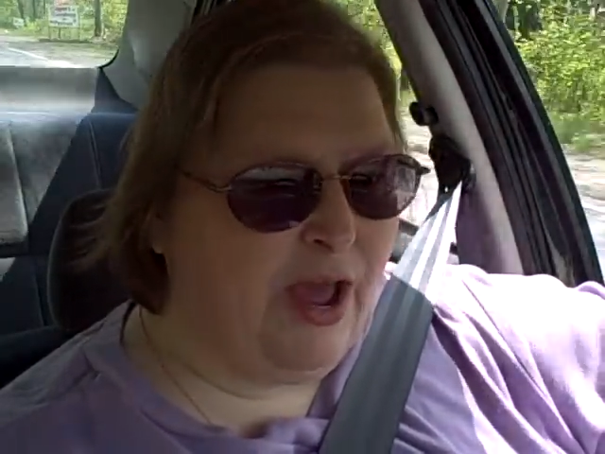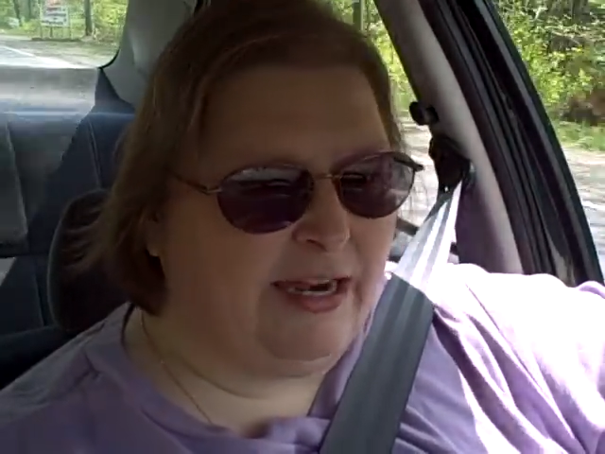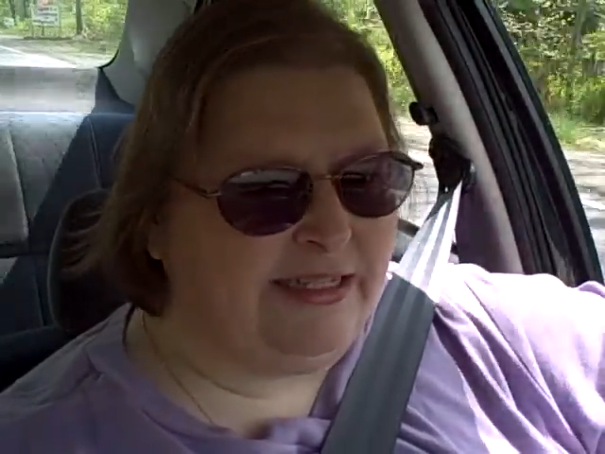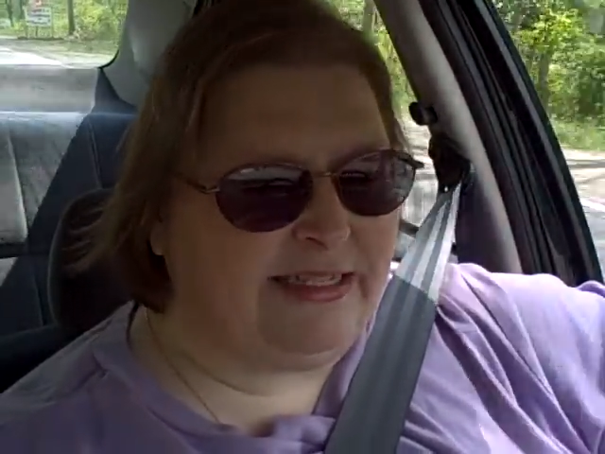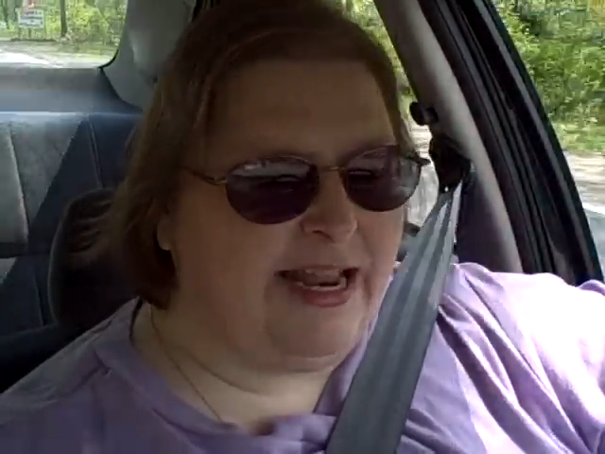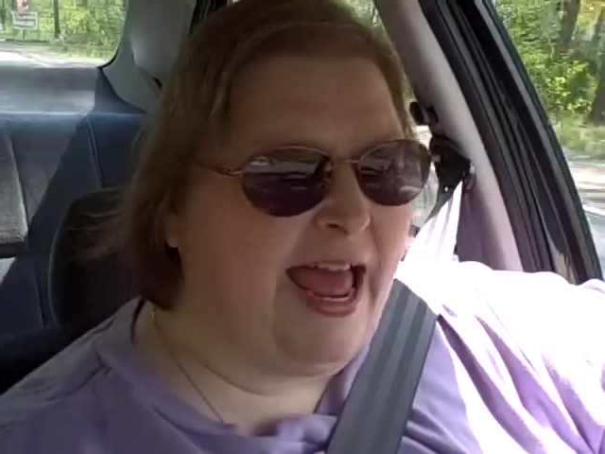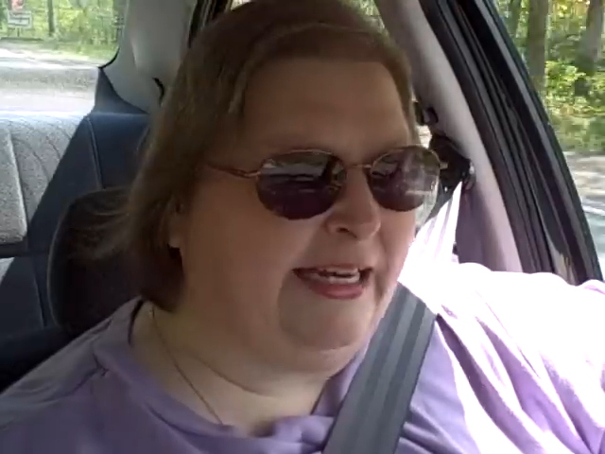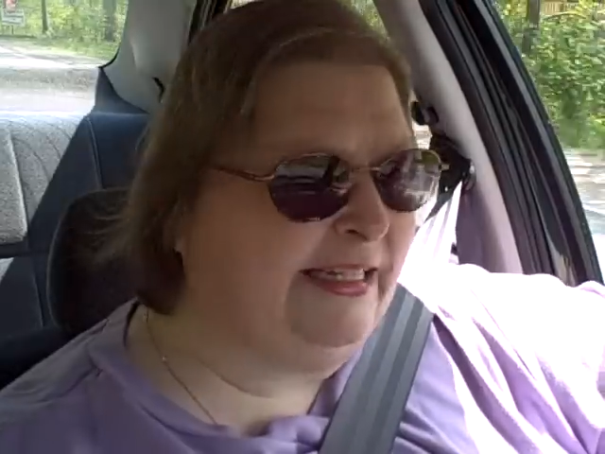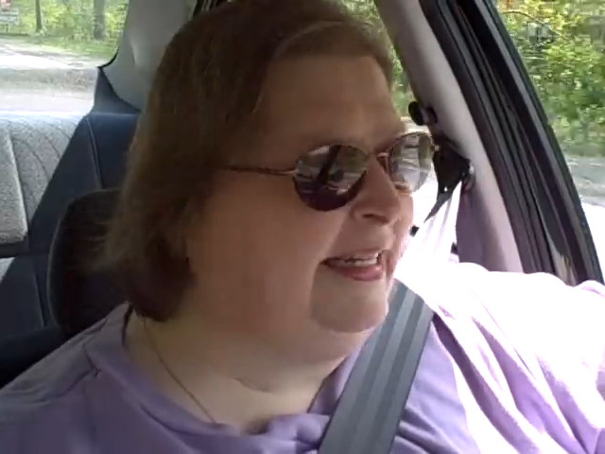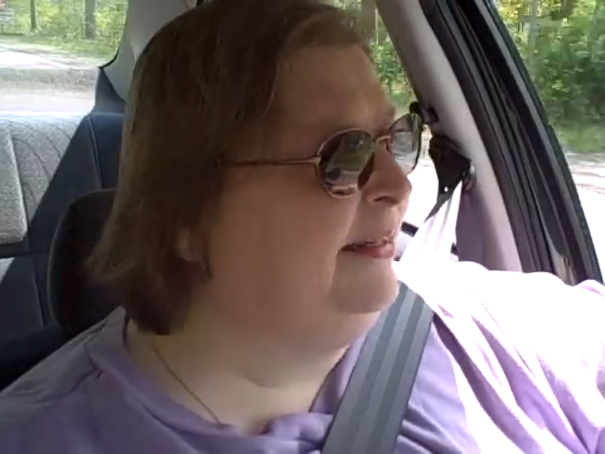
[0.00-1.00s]
I just, I,
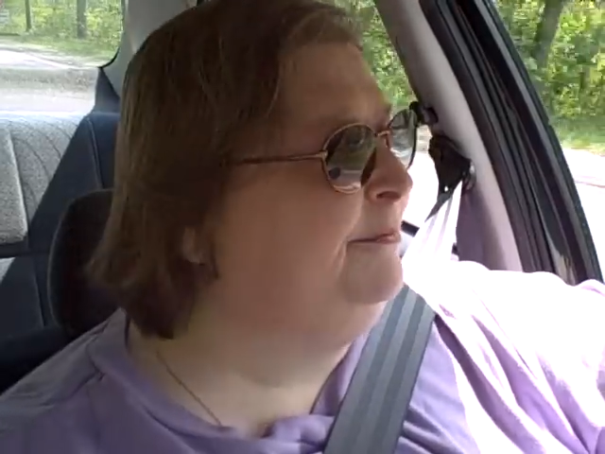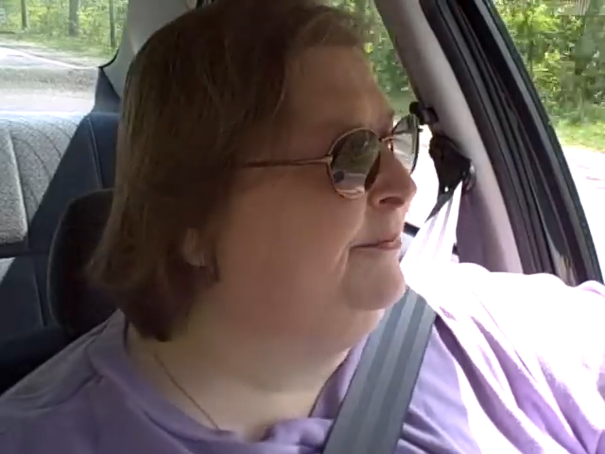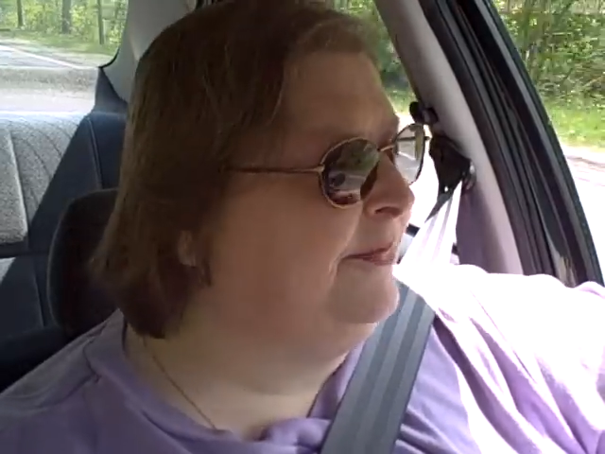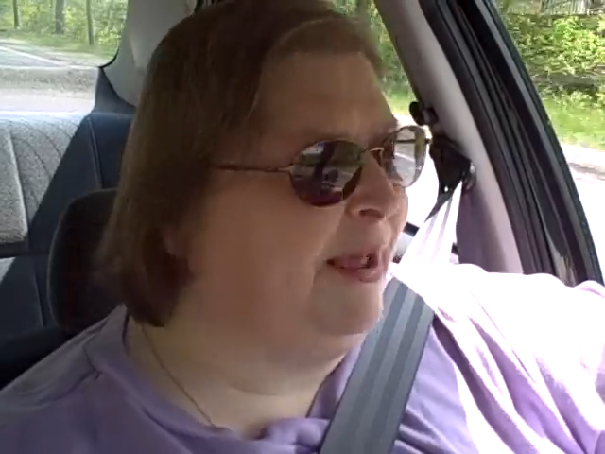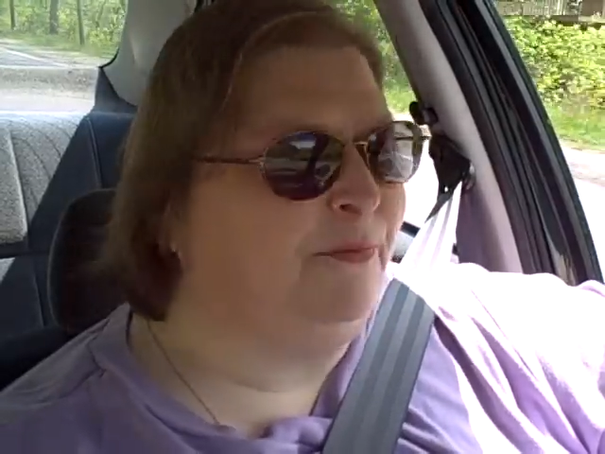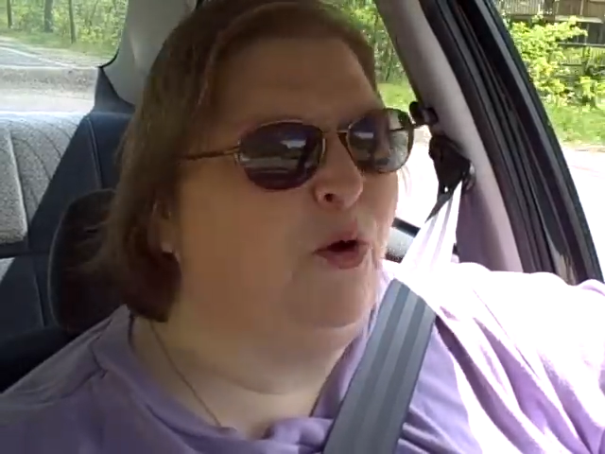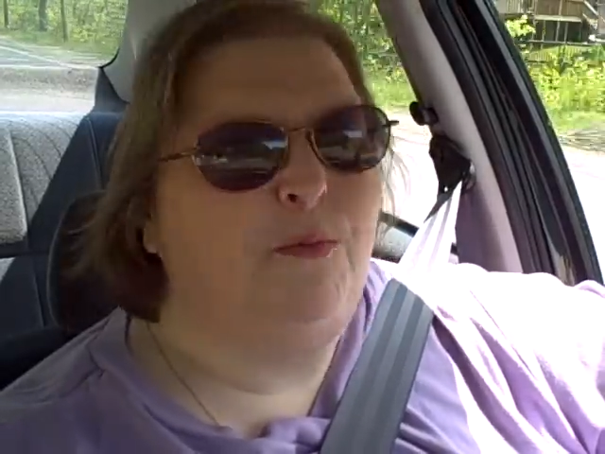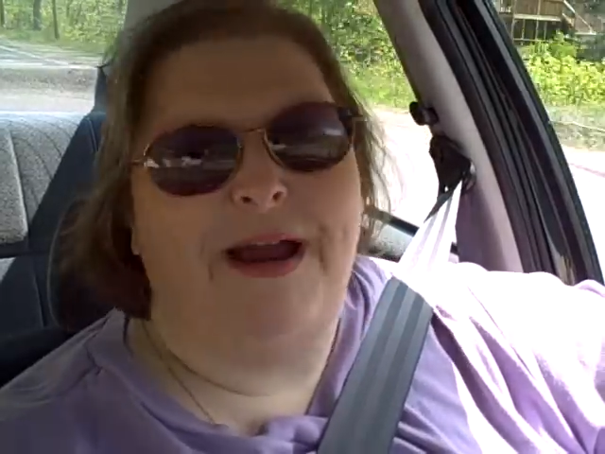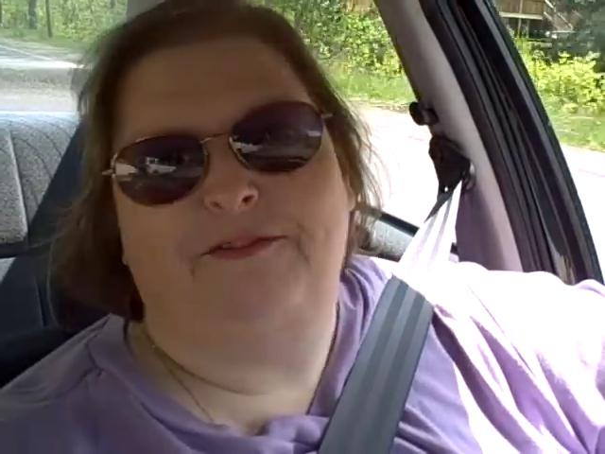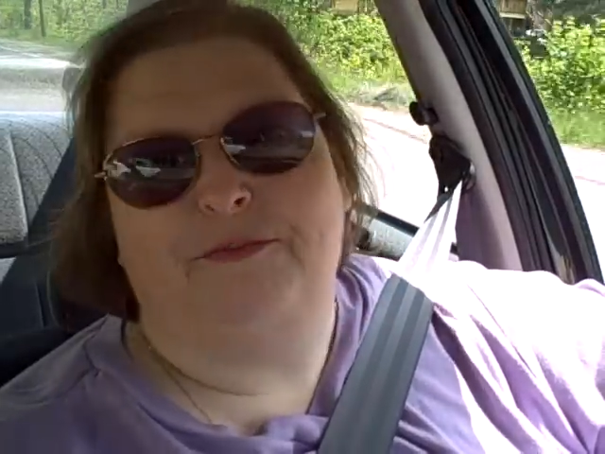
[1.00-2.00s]
I'm
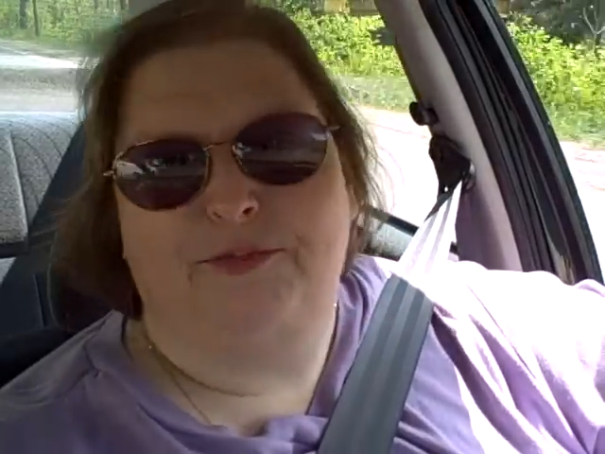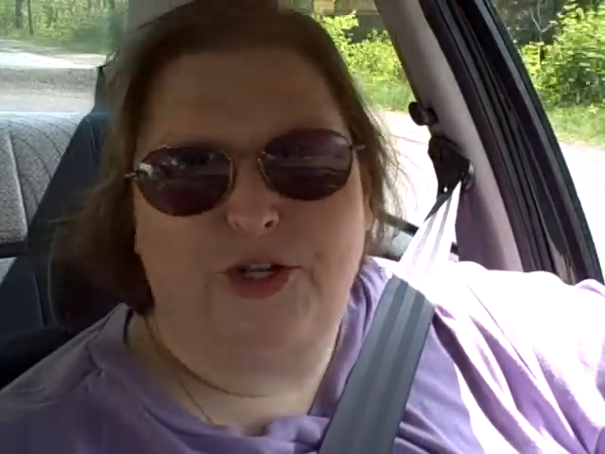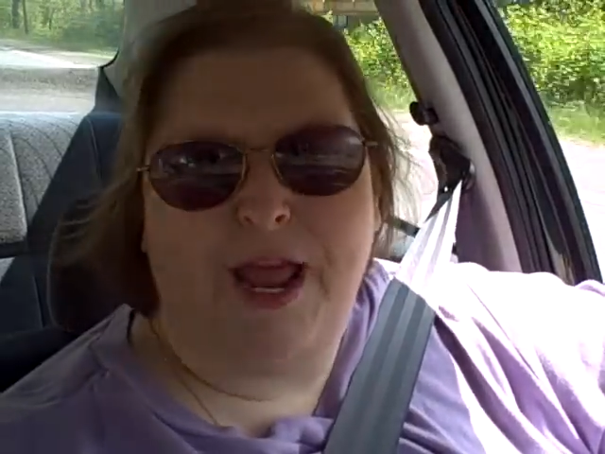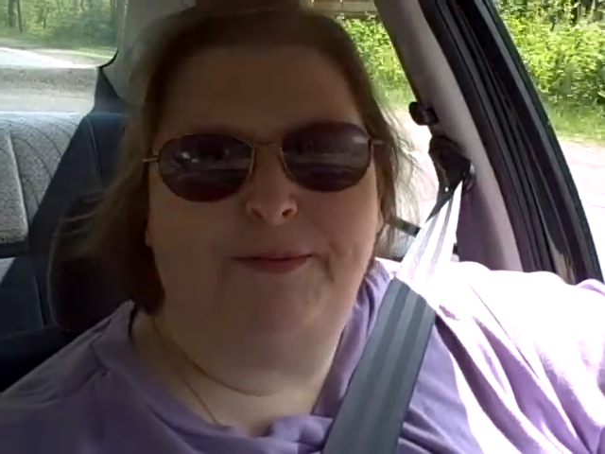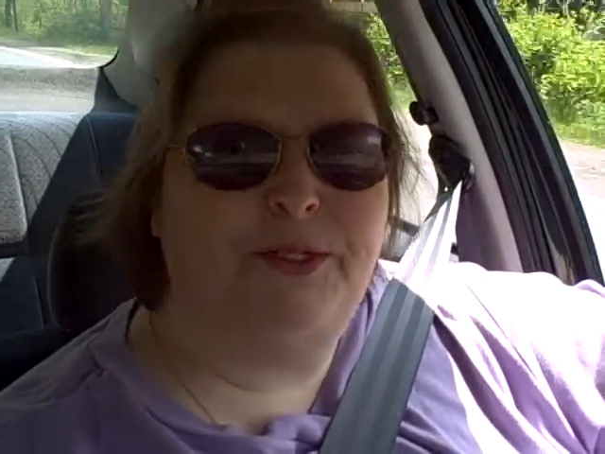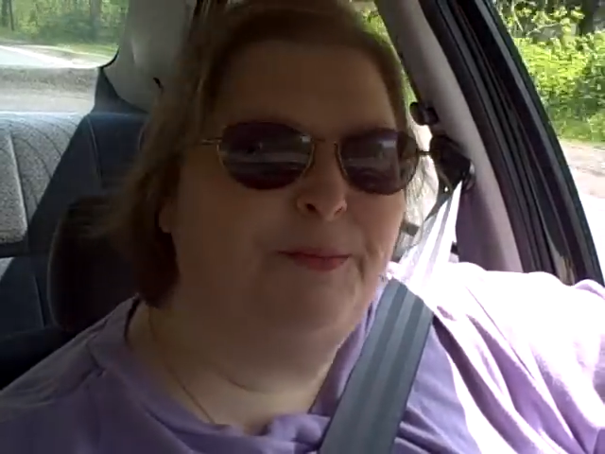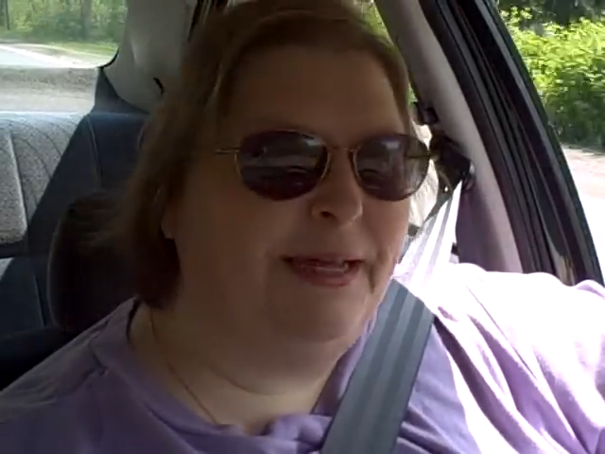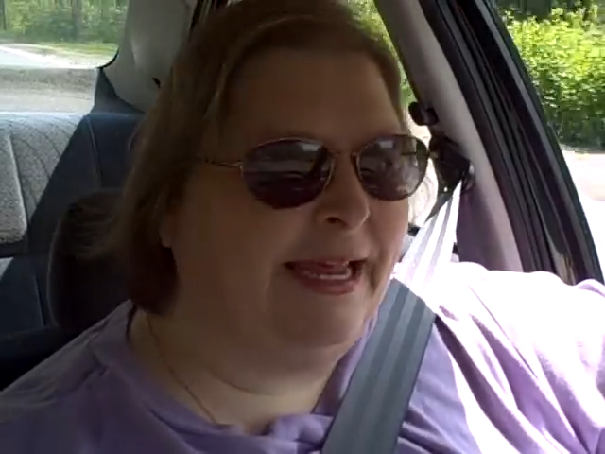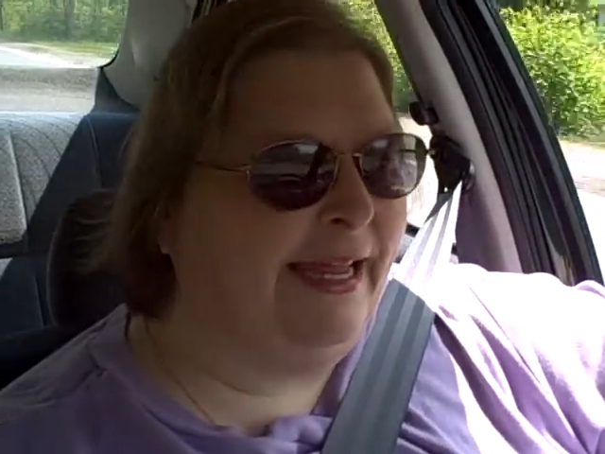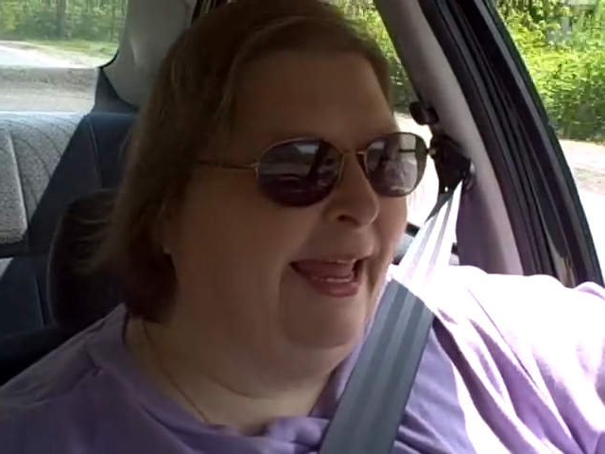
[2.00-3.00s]
going back from James to
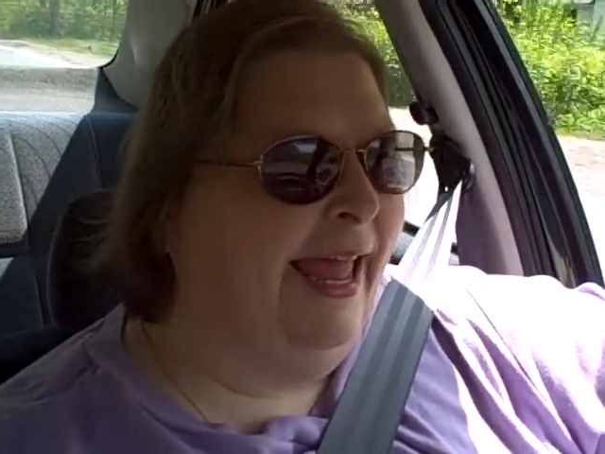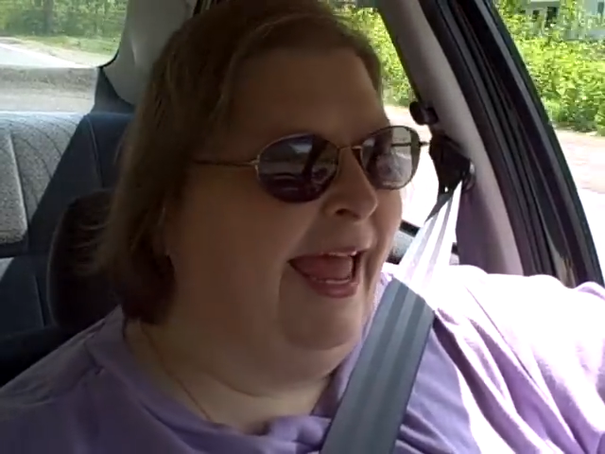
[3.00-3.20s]
me.